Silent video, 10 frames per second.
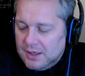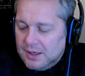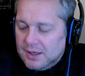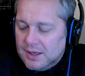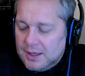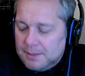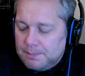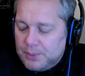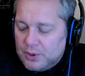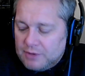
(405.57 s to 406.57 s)

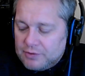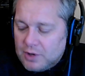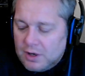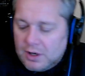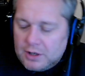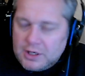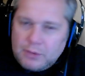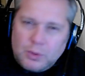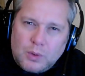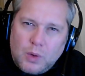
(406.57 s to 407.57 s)
But I
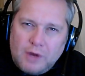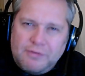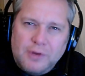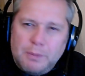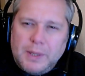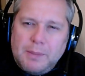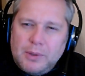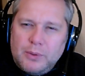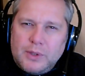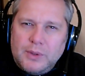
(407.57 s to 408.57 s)
know quite a few people
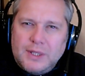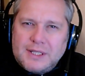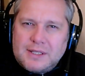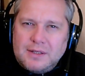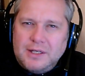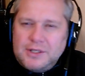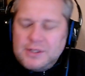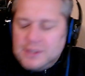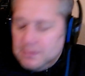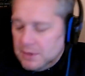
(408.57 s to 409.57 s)
who are doing this
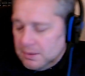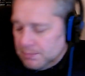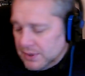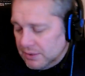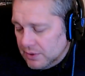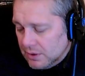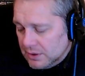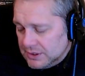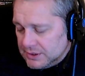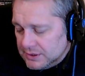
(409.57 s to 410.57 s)
Legions
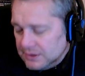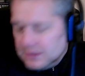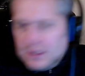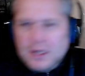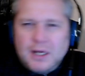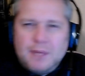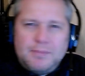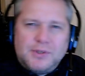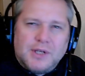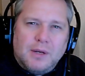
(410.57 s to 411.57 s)
Imperialis.
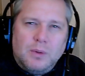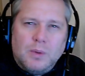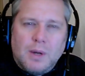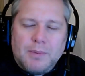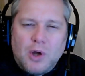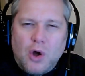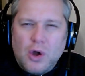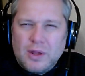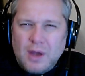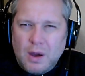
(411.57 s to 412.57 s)
So I'm
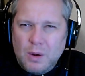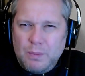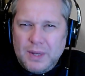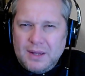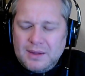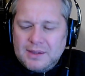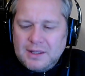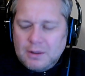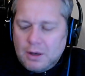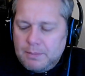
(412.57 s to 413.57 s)
kind of hoping
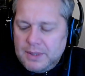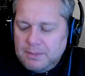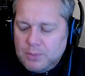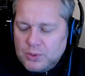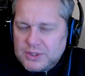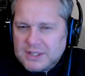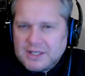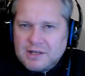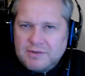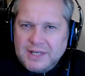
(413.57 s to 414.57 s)
that I'll be more
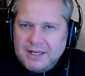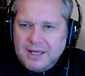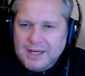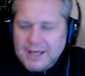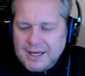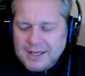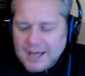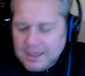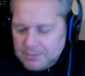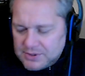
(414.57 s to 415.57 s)
successful in getting
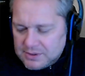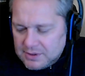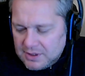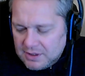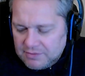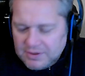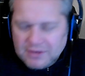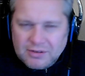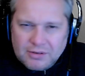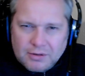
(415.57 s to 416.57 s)
games of
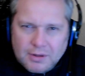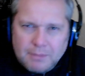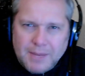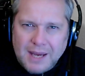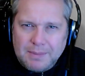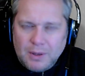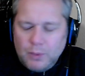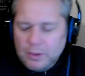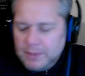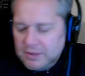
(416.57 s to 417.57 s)
this than maybe I
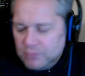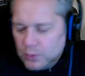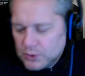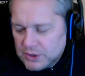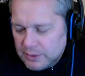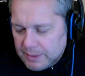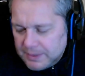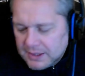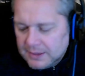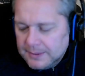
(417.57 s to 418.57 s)
will be of Waterloo
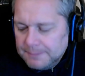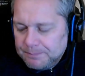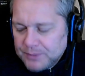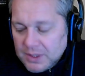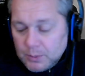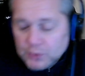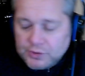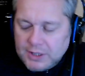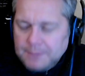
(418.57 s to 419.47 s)
Epic. We'll see.